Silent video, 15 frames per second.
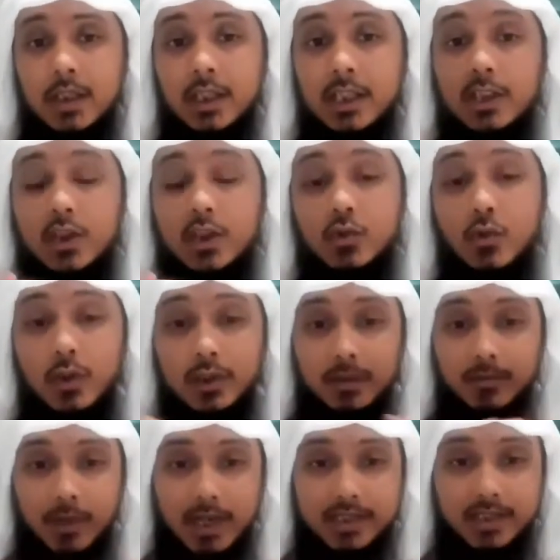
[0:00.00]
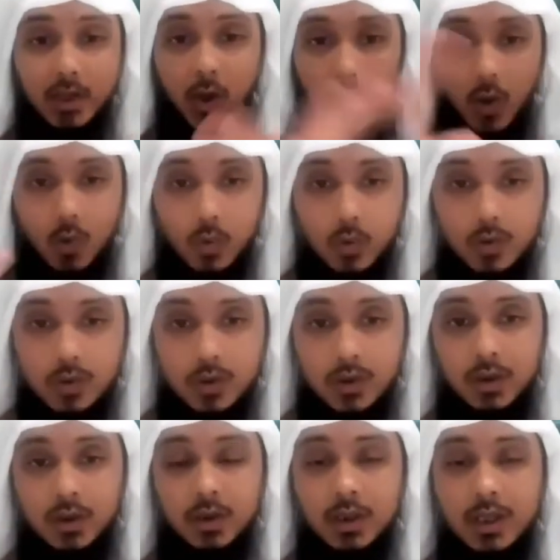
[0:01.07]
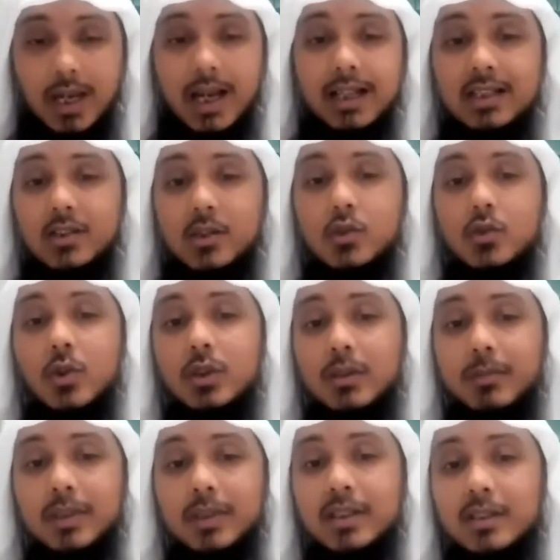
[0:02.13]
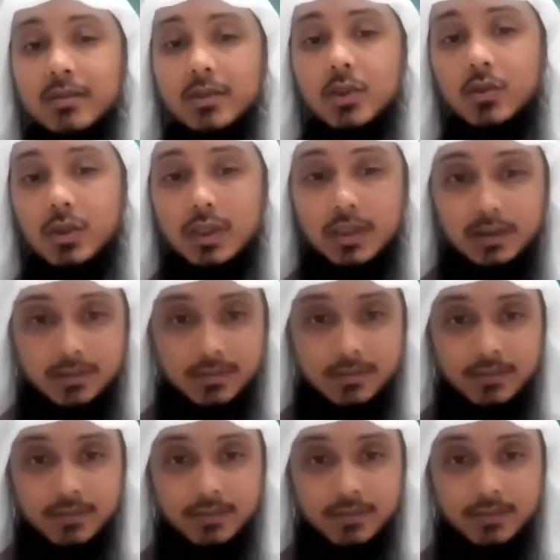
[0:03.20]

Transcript: He destroyed them as a whole, and he destroyed them individually.